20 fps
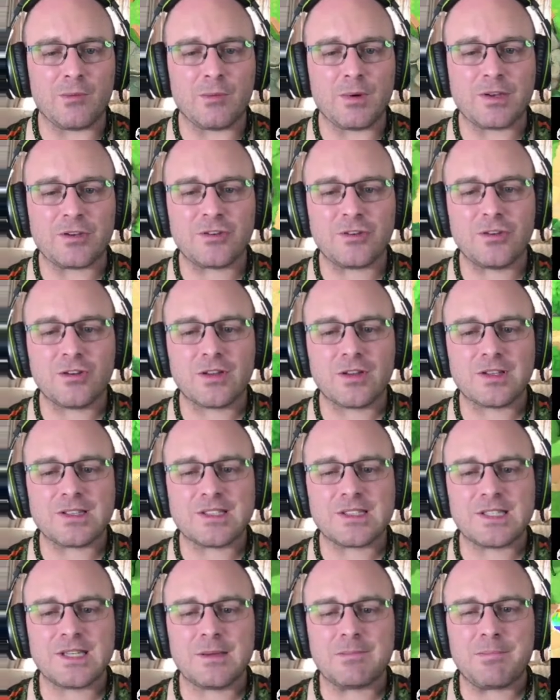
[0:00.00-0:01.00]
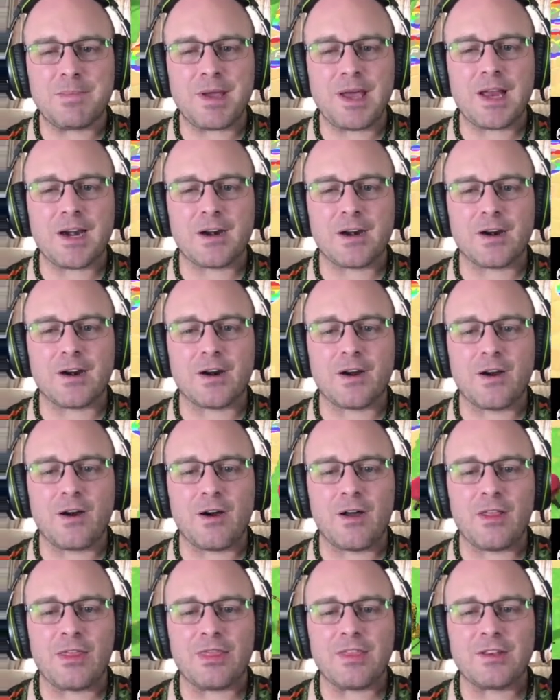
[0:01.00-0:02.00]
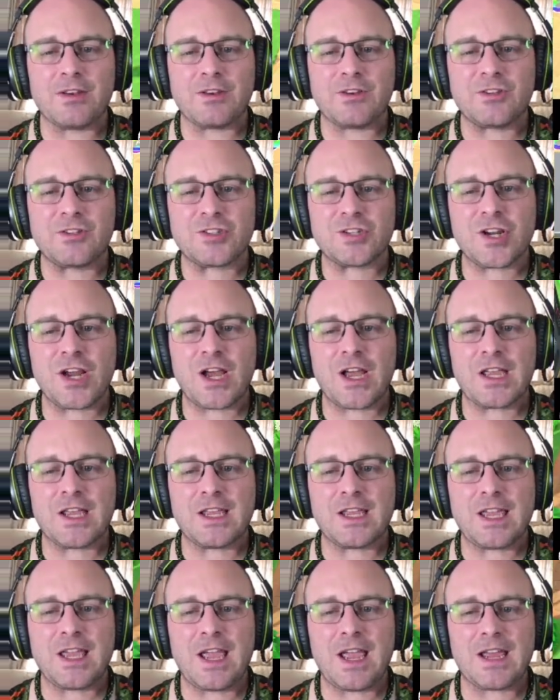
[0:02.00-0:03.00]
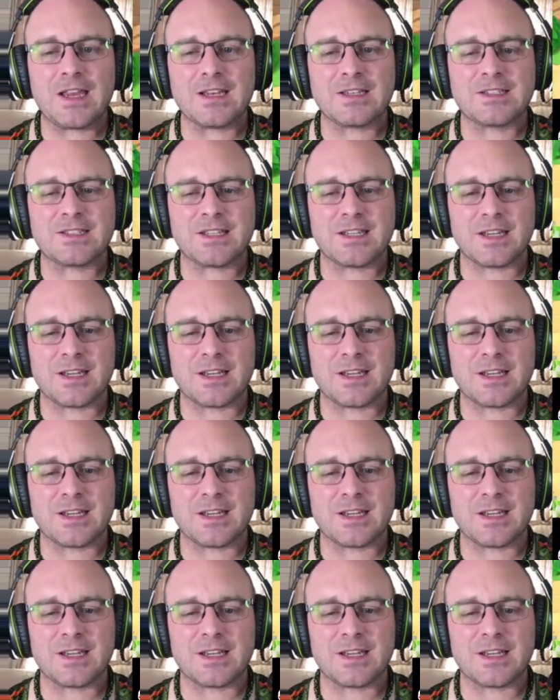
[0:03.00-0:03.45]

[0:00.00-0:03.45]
which you can see better on the gigantic,